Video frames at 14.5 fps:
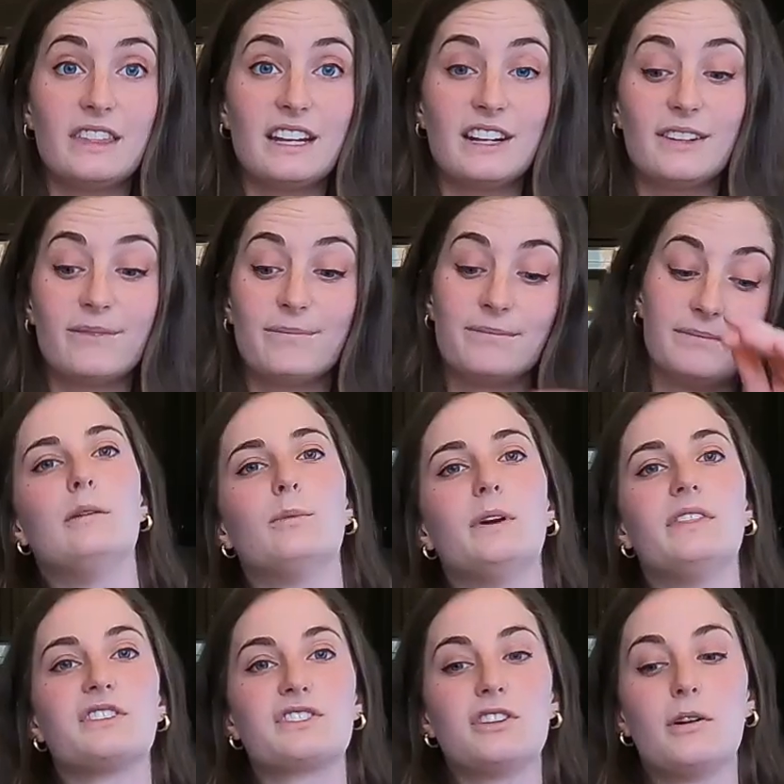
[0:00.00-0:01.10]
in there. And
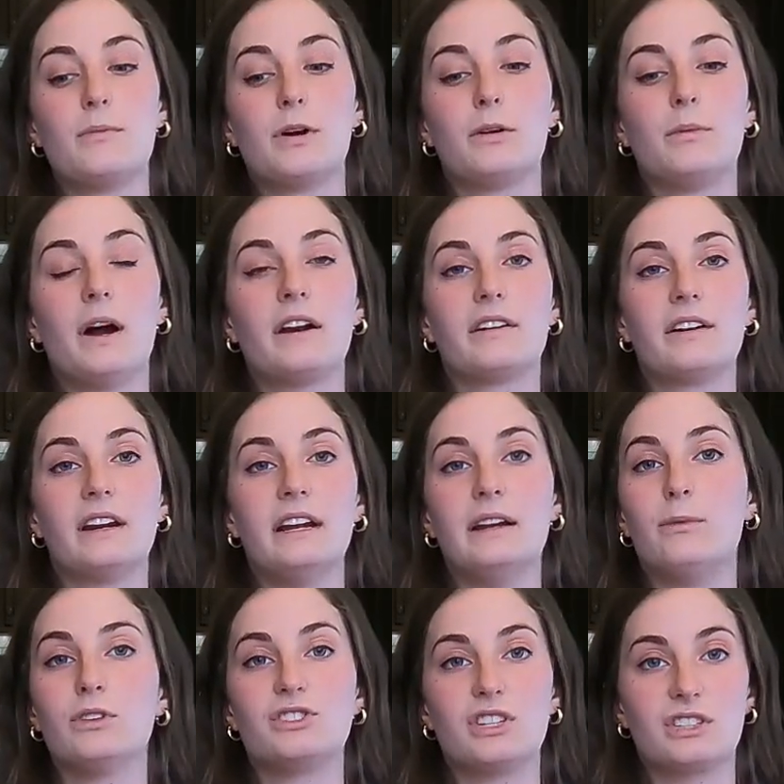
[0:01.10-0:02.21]
when there's no more water,
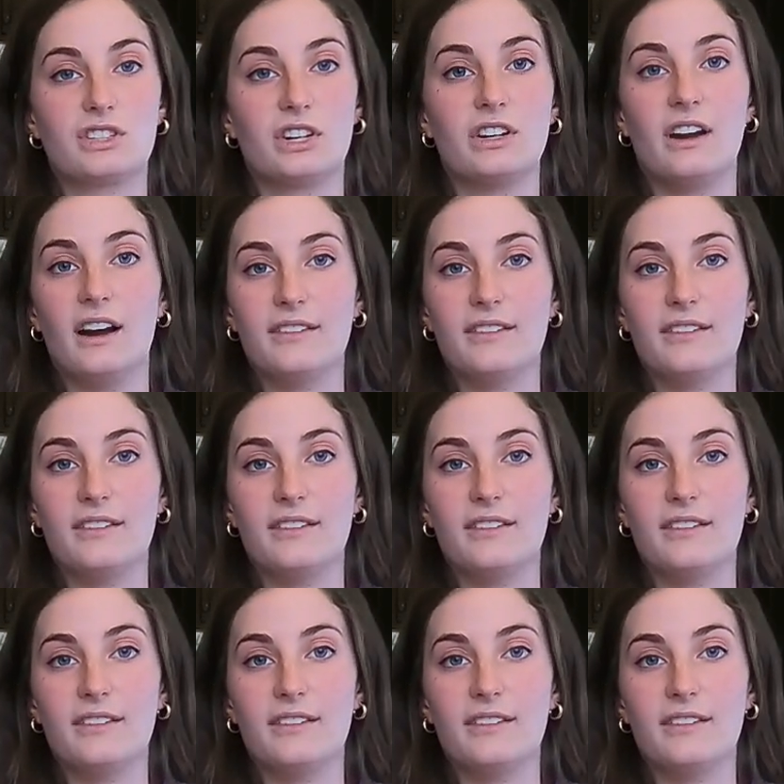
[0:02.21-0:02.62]
it will just turn